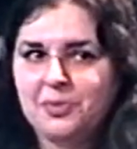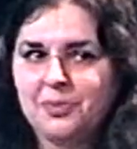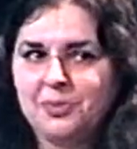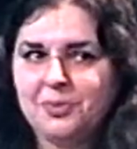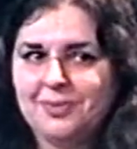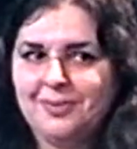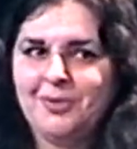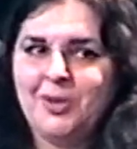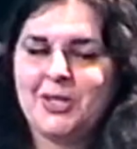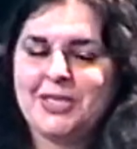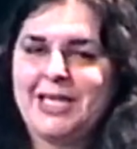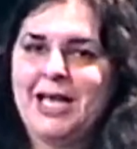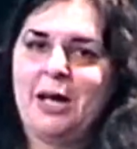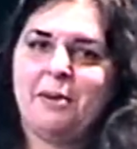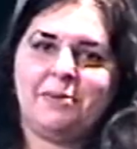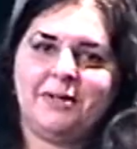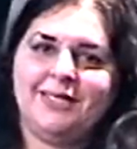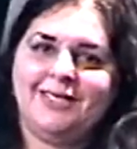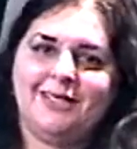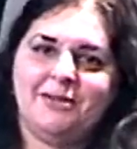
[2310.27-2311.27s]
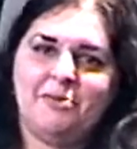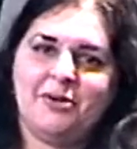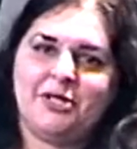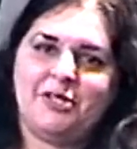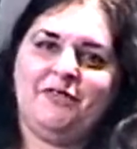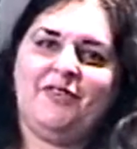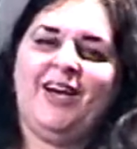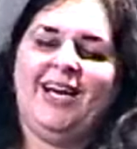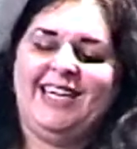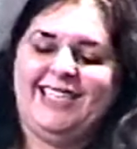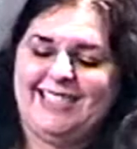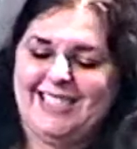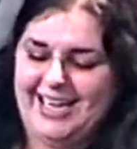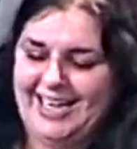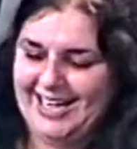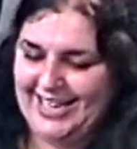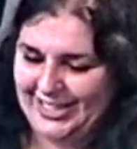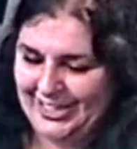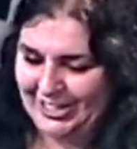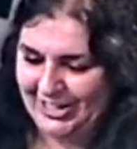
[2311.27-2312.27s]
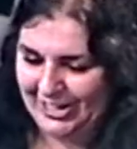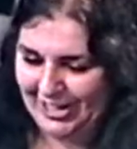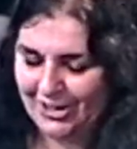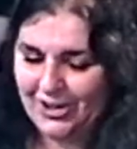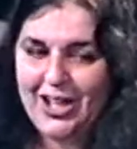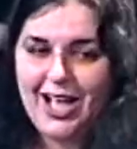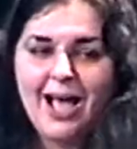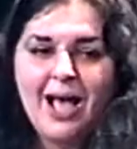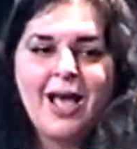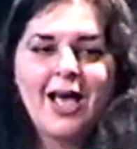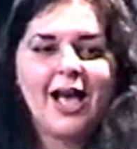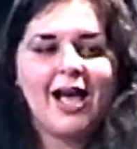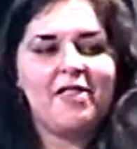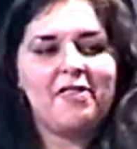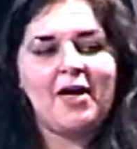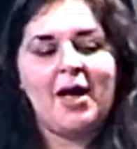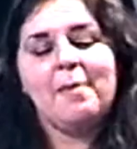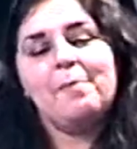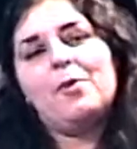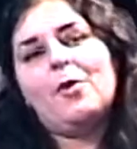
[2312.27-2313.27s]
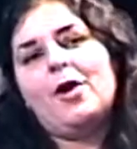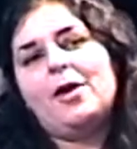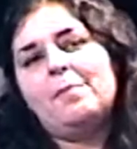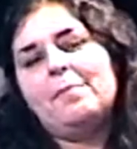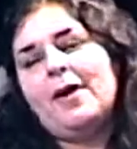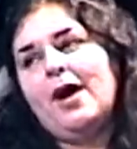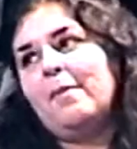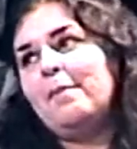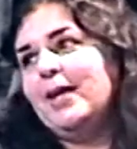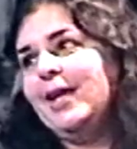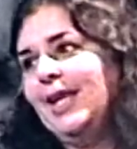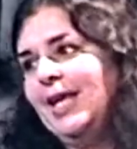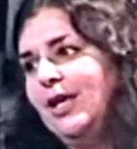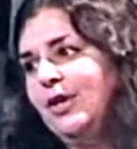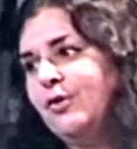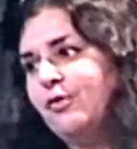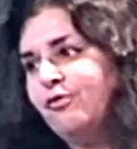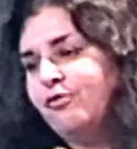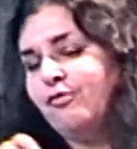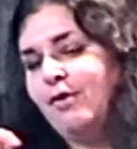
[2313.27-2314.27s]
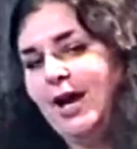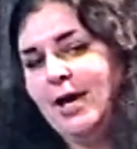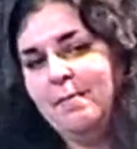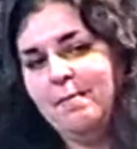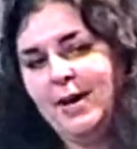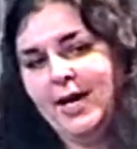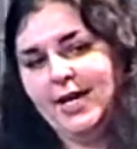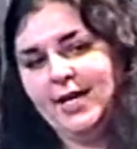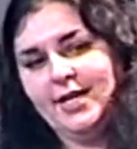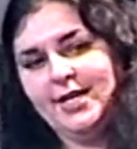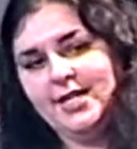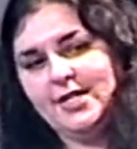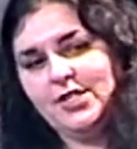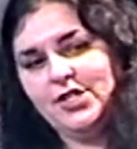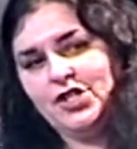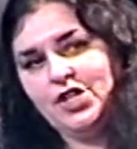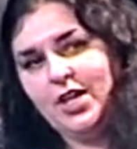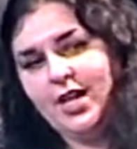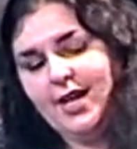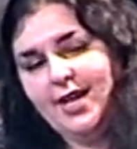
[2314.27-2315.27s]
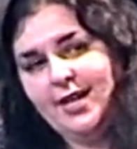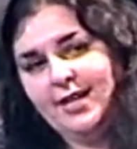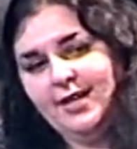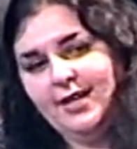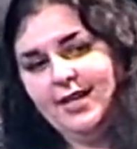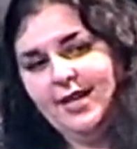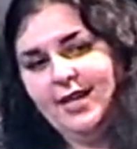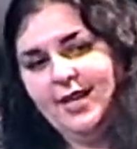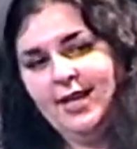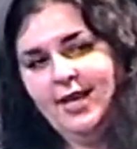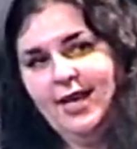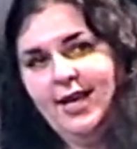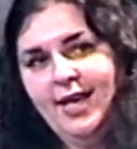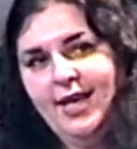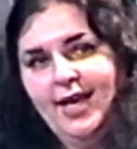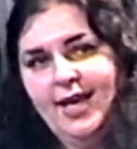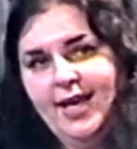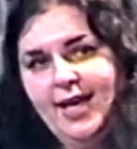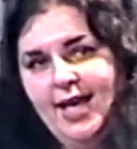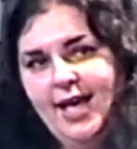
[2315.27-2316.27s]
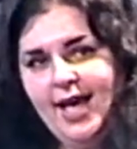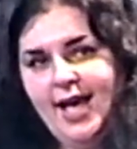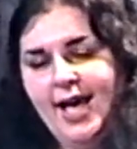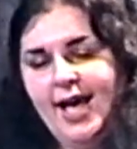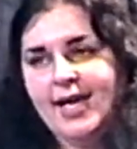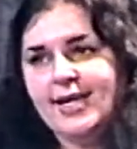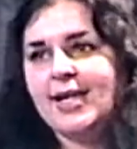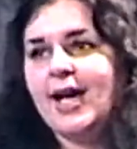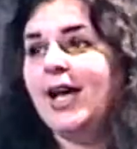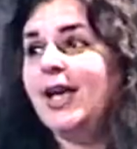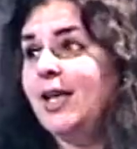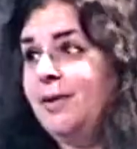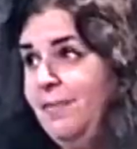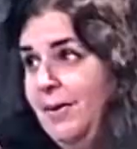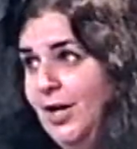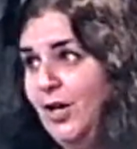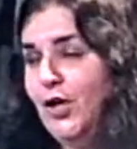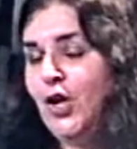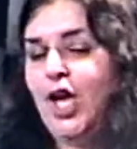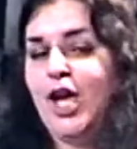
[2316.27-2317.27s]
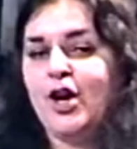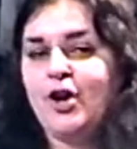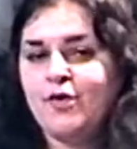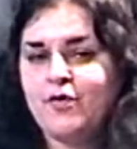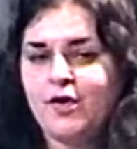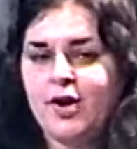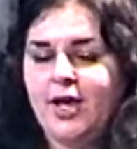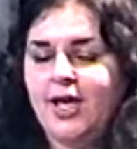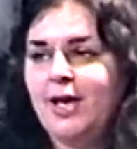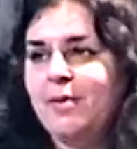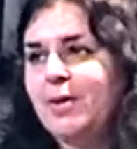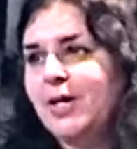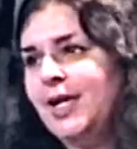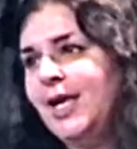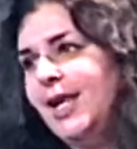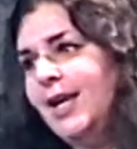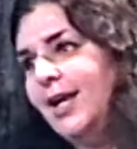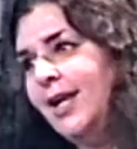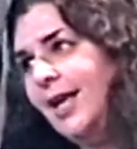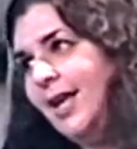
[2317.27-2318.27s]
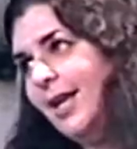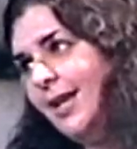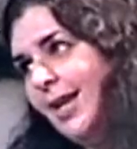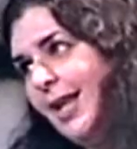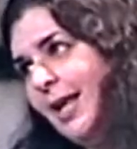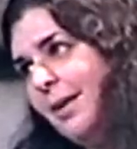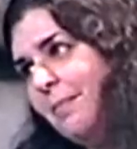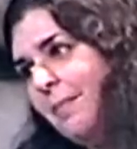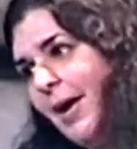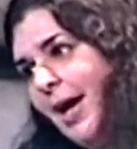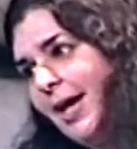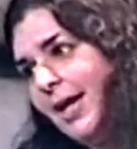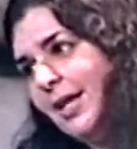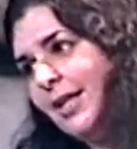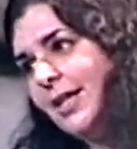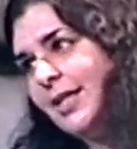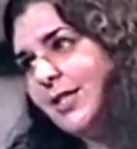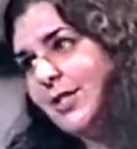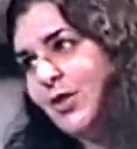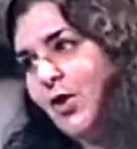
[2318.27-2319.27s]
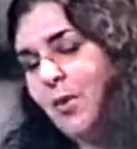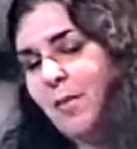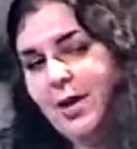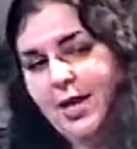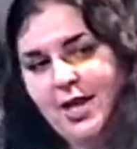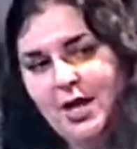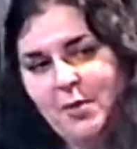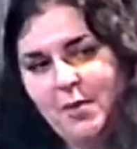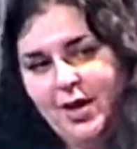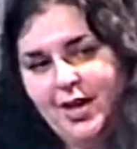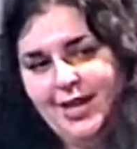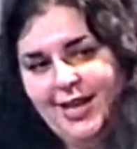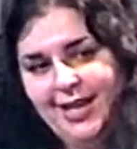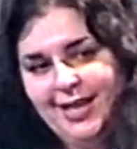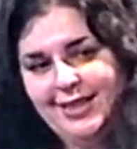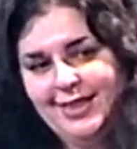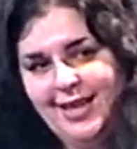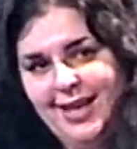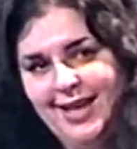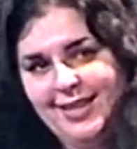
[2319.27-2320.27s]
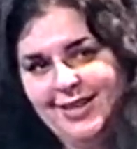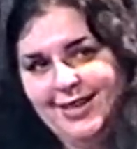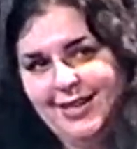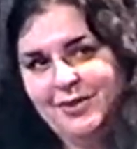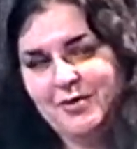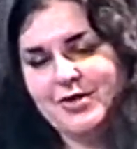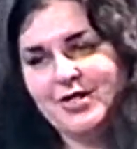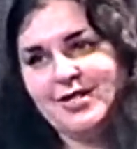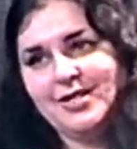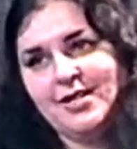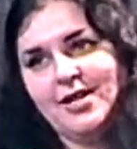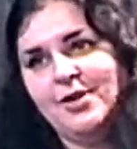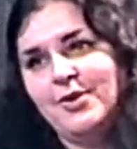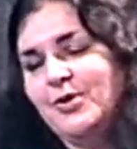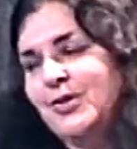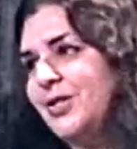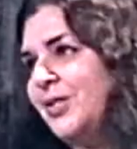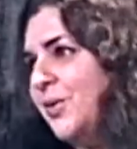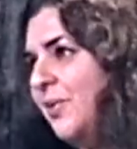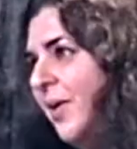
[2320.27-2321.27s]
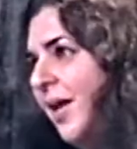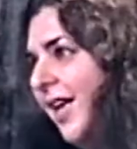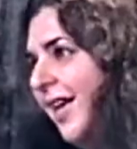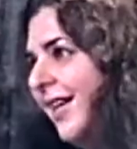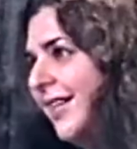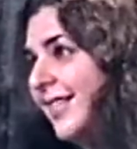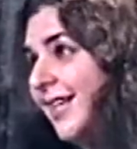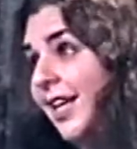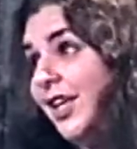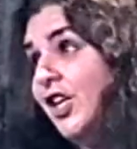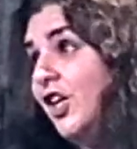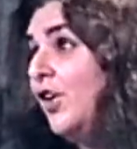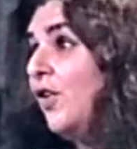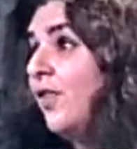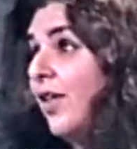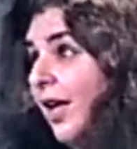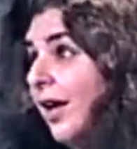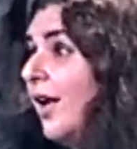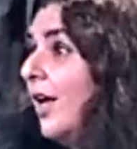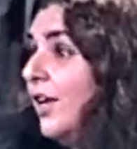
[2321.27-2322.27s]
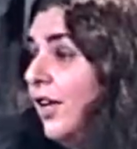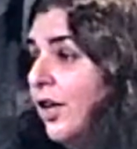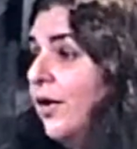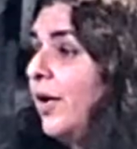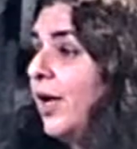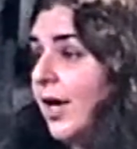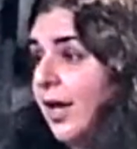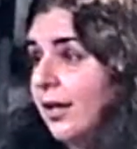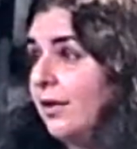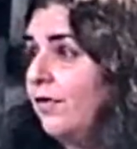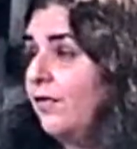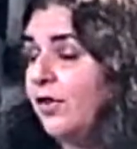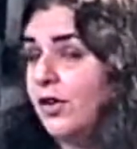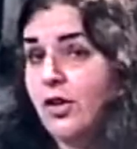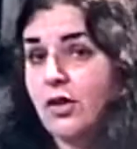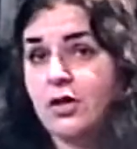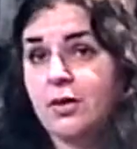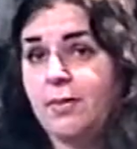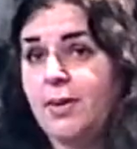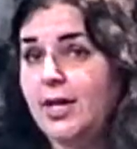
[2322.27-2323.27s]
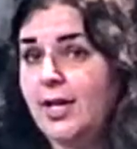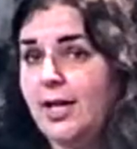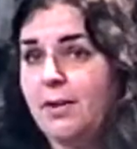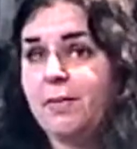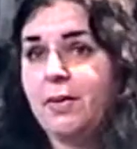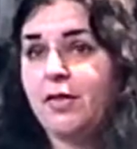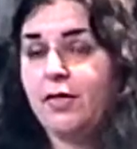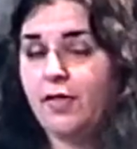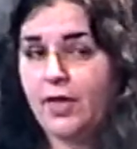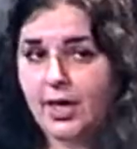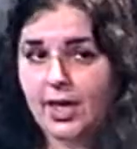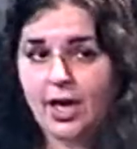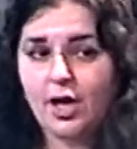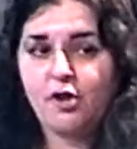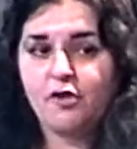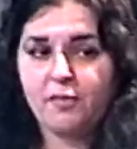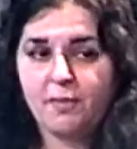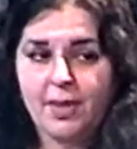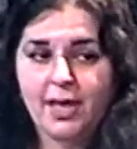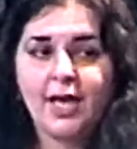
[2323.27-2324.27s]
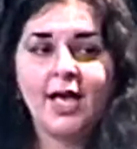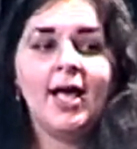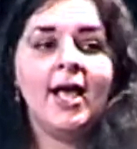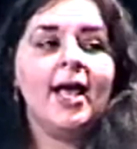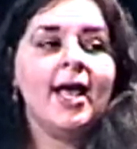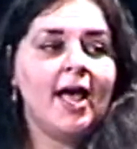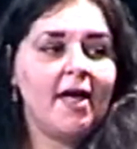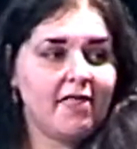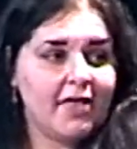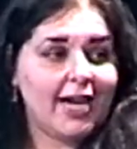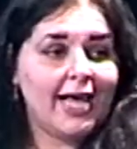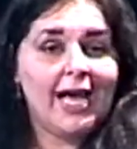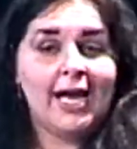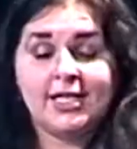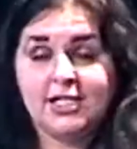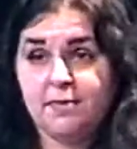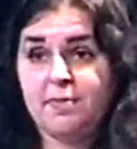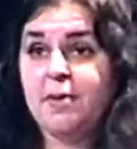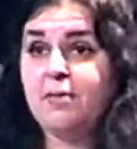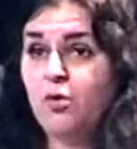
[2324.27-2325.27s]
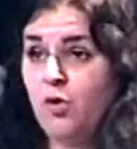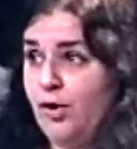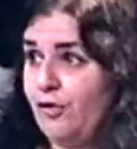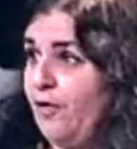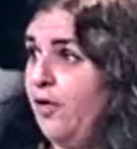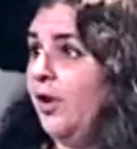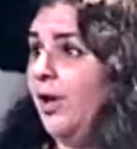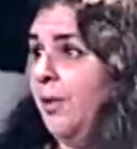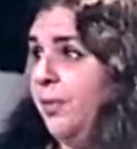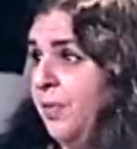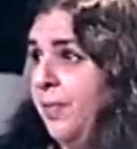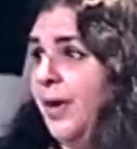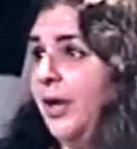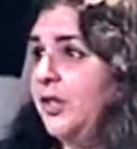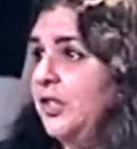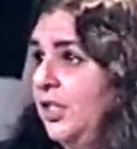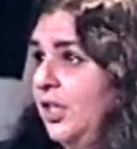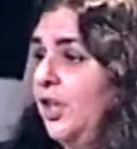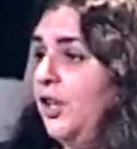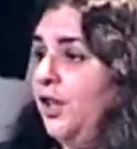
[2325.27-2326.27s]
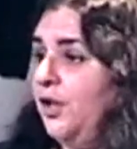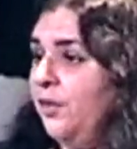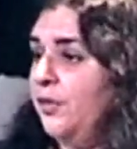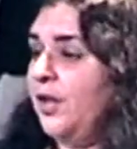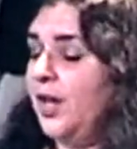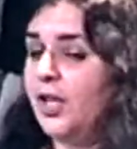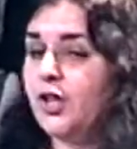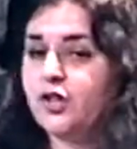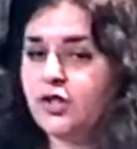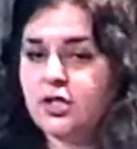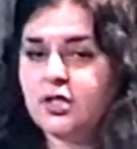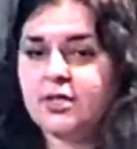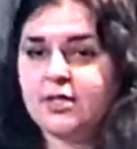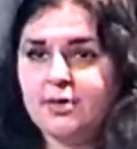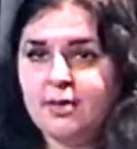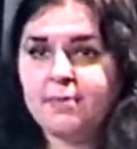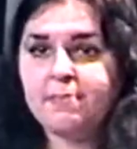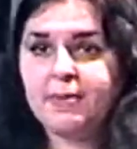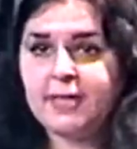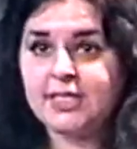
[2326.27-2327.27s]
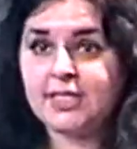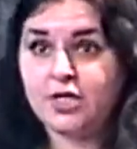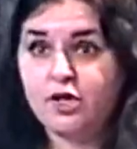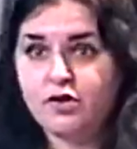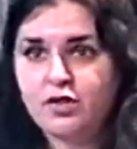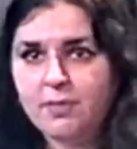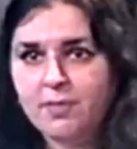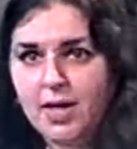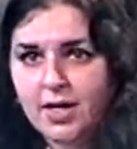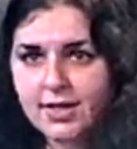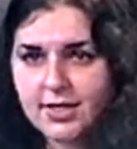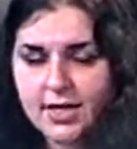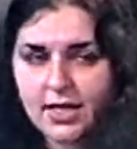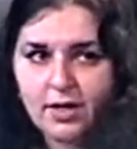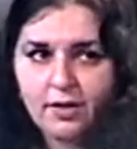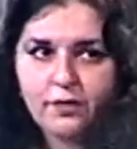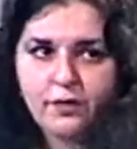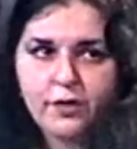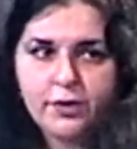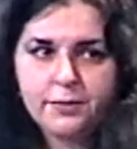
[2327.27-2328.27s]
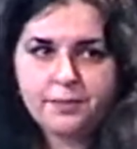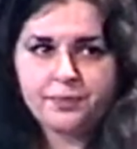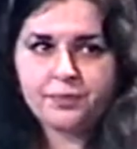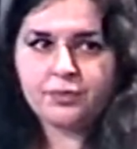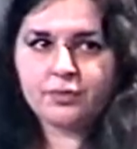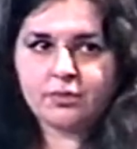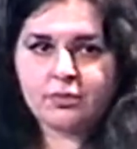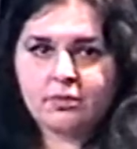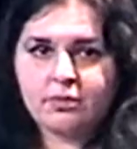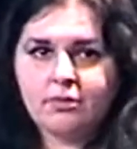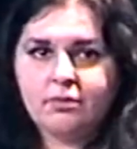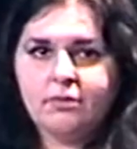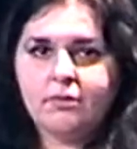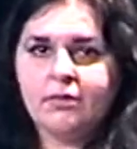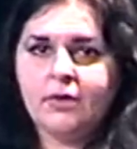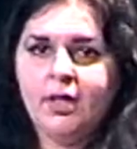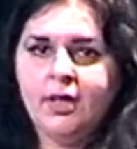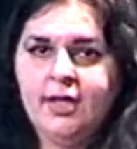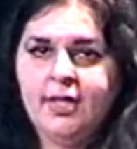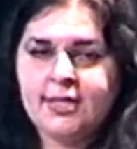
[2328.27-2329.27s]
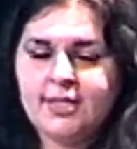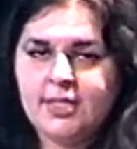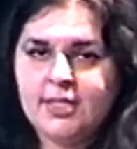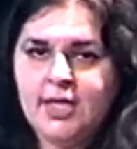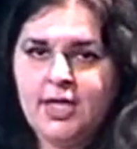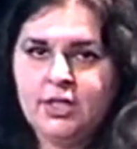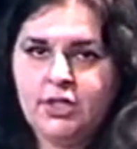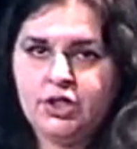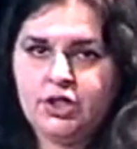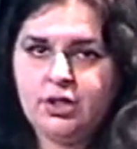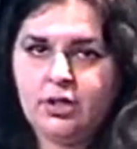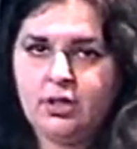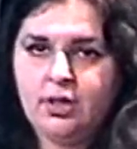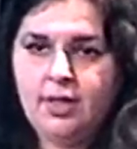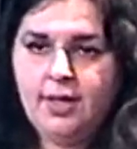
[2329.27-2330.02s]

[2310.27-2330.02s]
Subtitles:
what's happened and what have I done, you know. At that point, Baba leaned right back in his chair. And I had been looking over at him, and he leaned back and he saw me and he went like that. And it was so sweet, because I knew then, I knew he hadn't forgotten me and he'd been thinking of me. And that I had to be more grown up about it, you know, that I couldn't be so demanding of his attention.